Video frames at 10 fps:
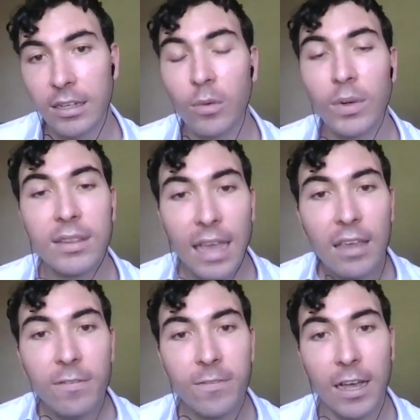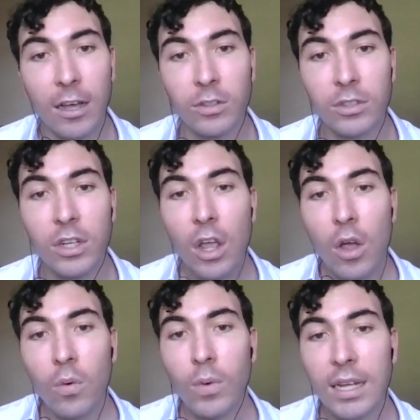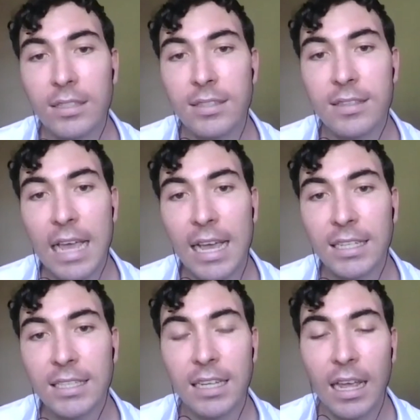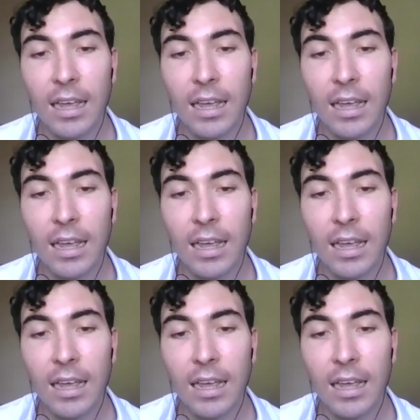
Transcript: Now, what they found was that